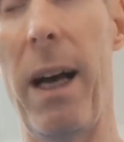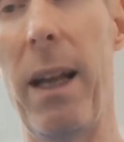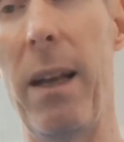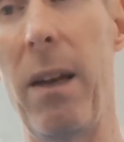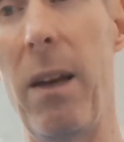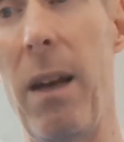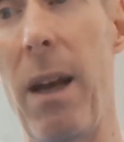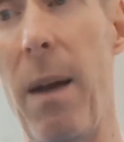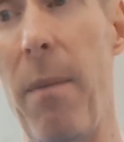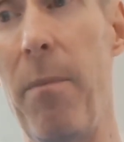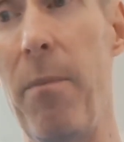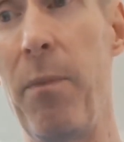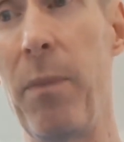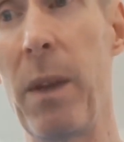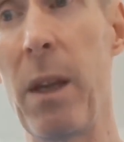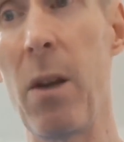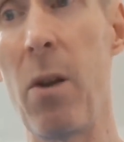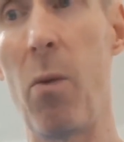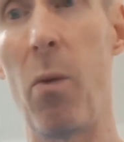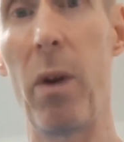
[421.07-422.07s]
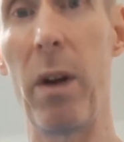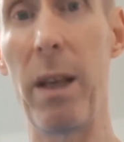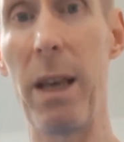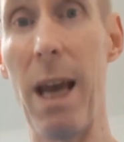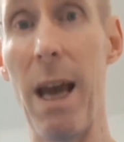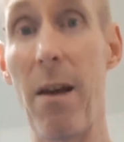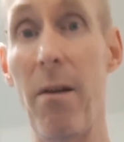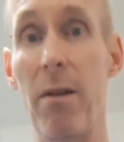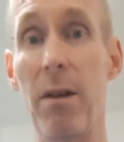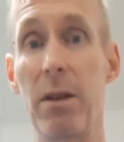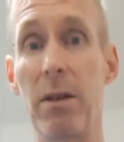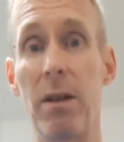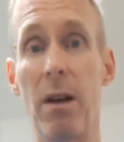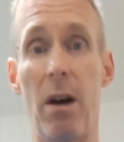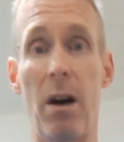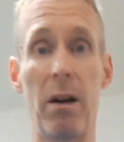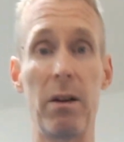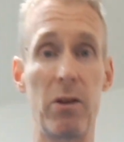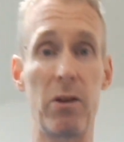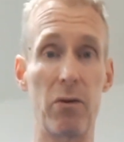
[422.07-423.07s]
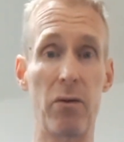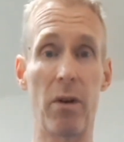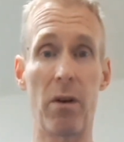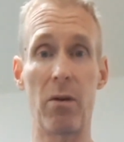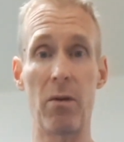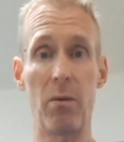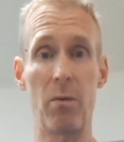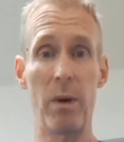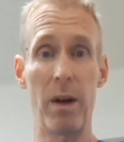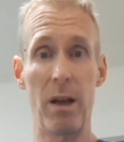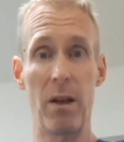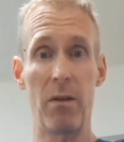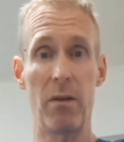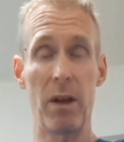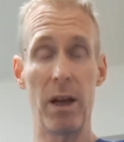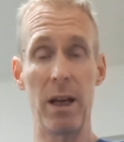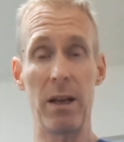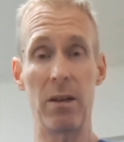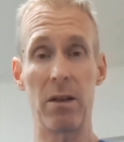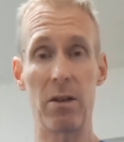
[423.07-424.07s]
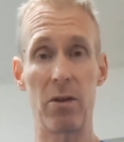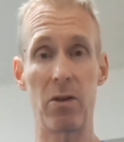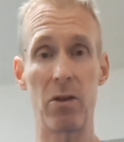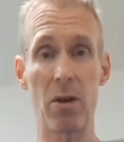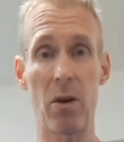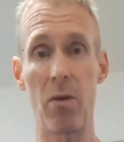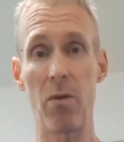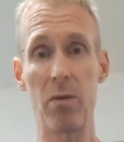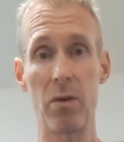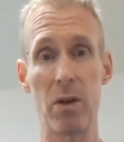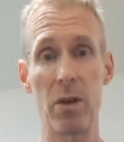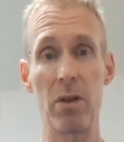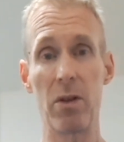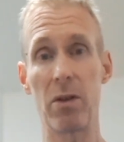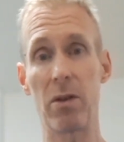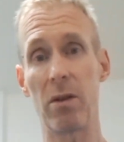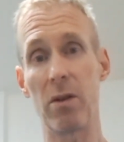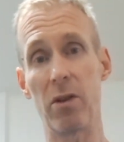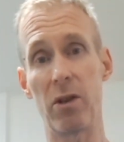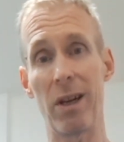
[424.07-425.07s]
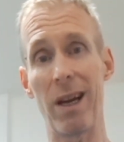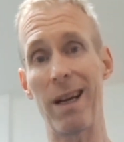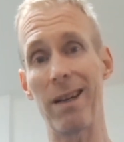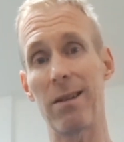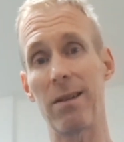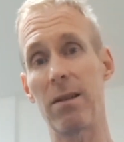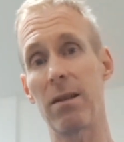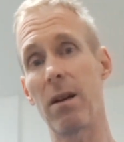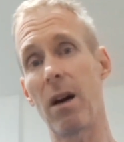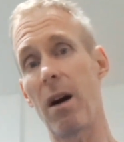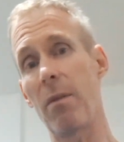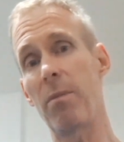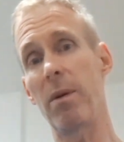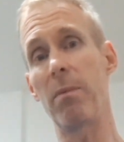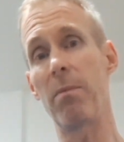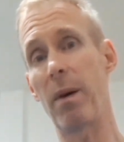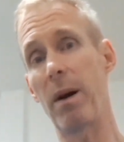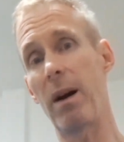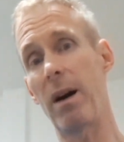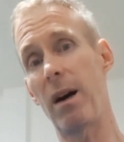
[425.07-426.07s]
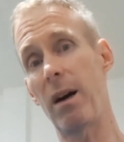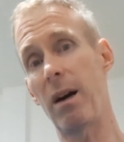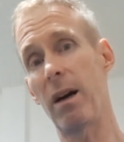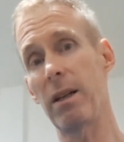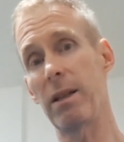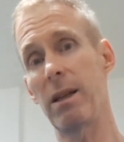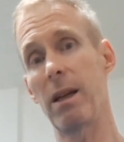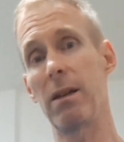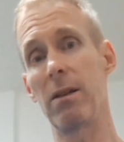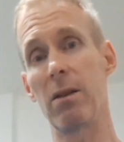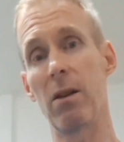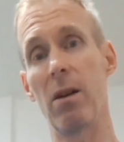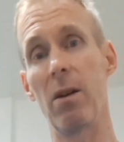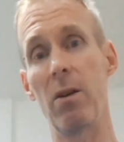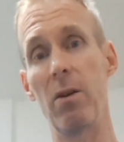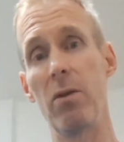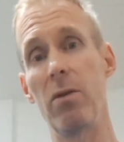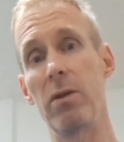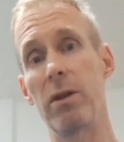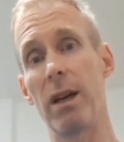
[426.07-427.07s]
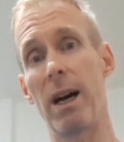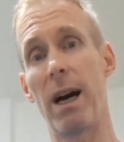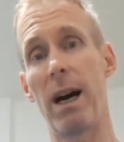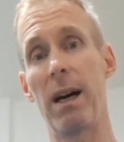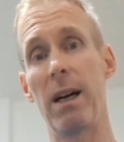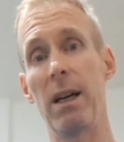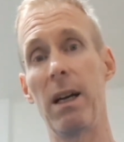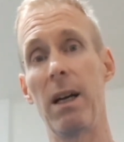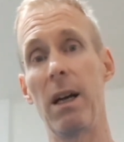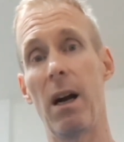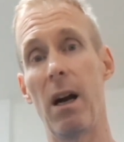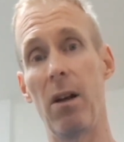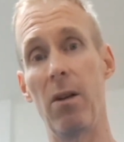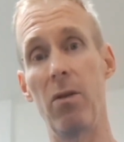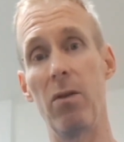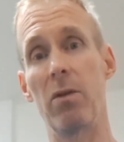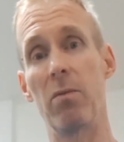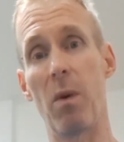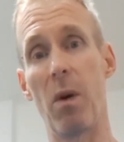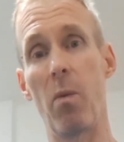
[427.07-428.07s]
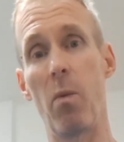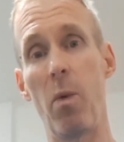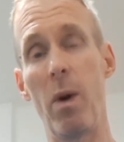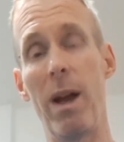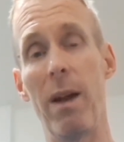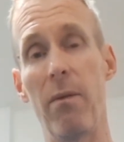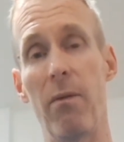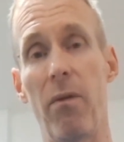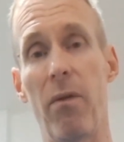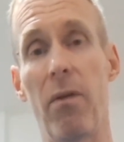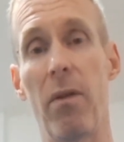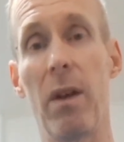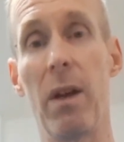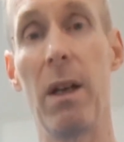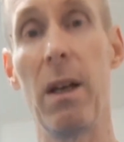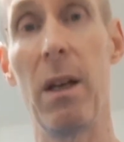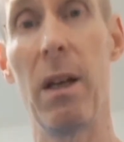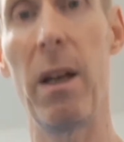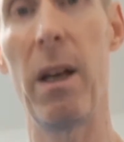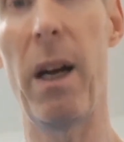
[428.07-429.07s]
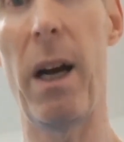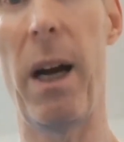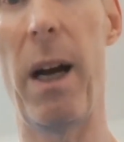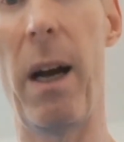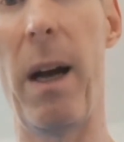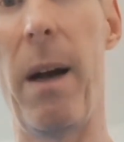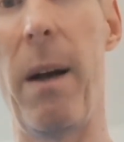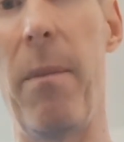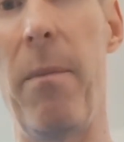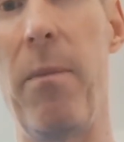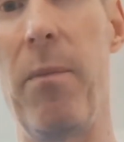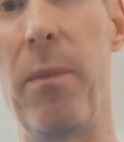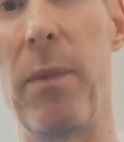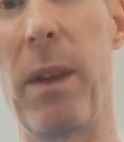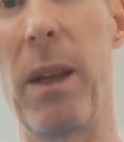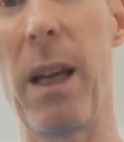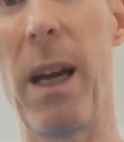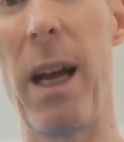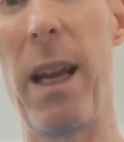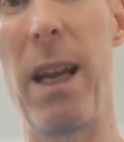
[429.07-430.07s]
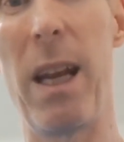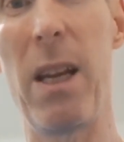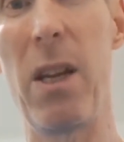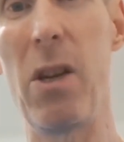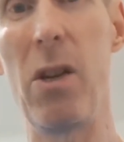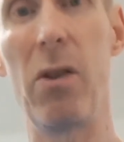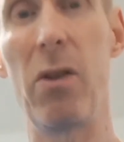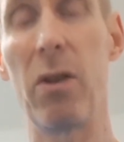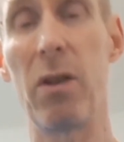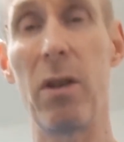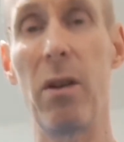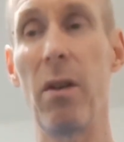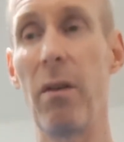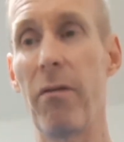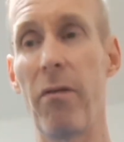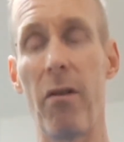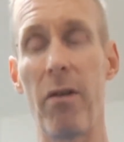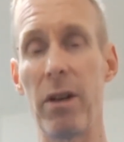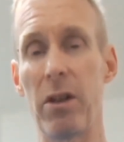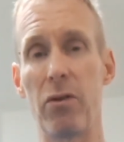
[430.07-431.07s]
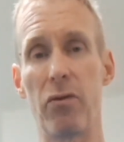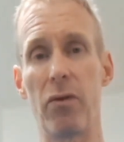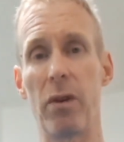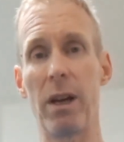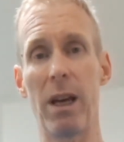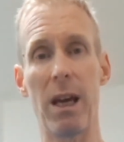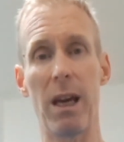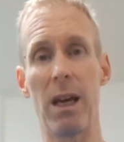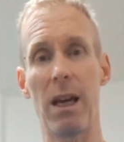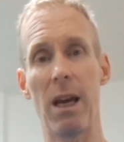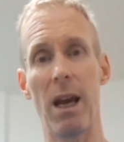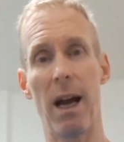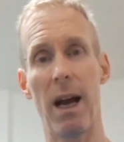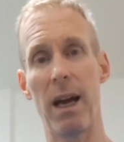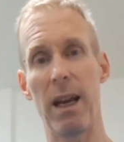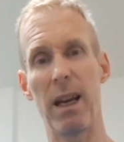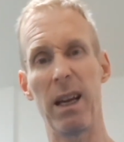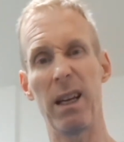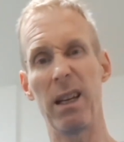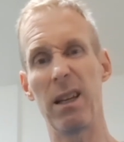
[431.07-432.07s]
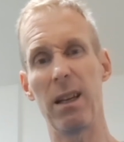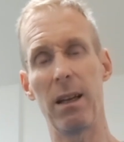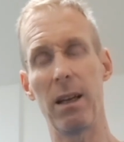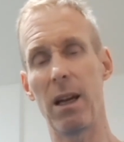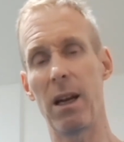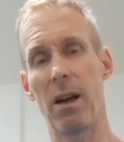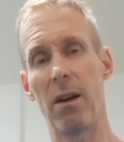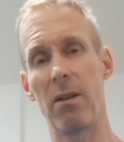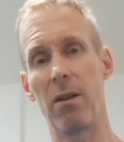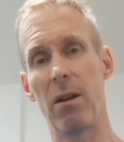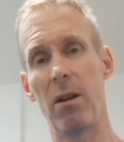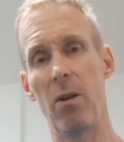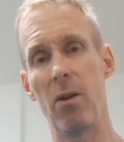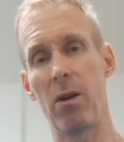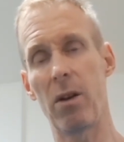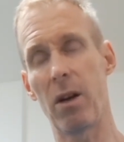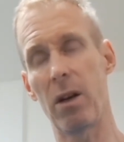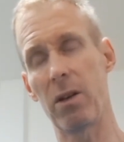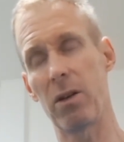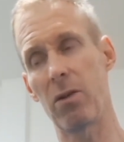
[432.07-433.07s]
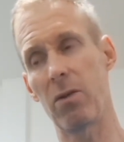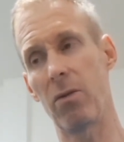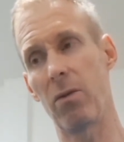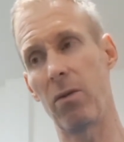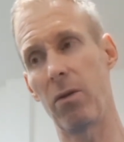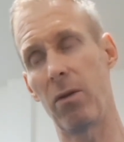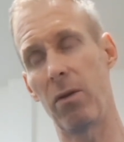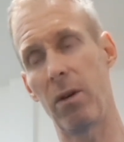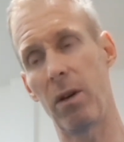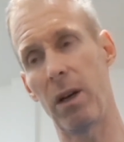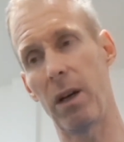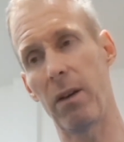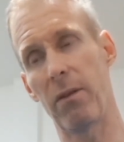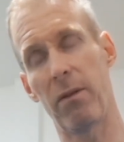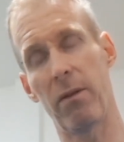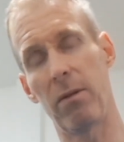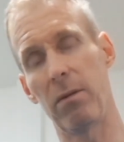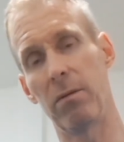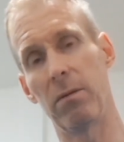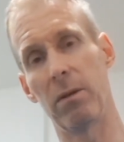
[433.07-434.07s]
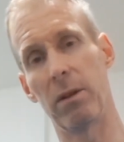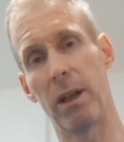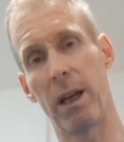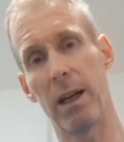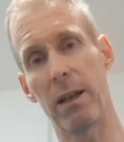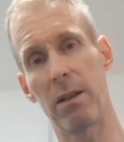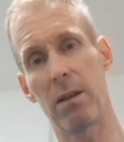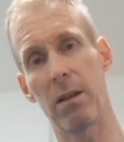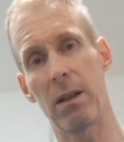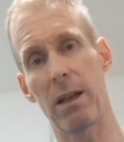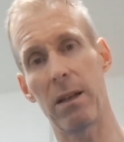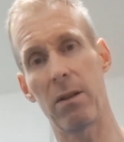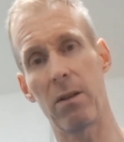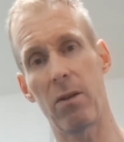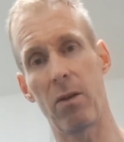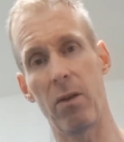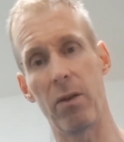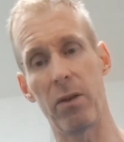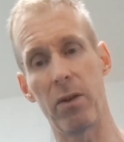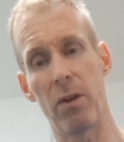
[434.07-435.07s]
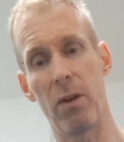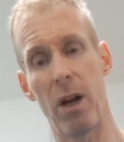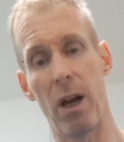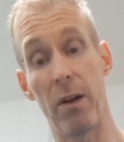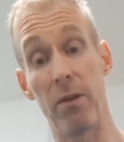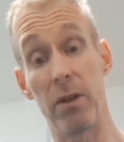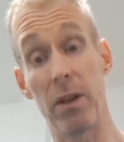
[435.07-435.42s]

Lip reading: And one of the areas that I struggle with is shoulders, chest, upper part. I tend to lose that. I lose my width. And then you just look very stringy, and you know, the look I thought, well, that's gone too low.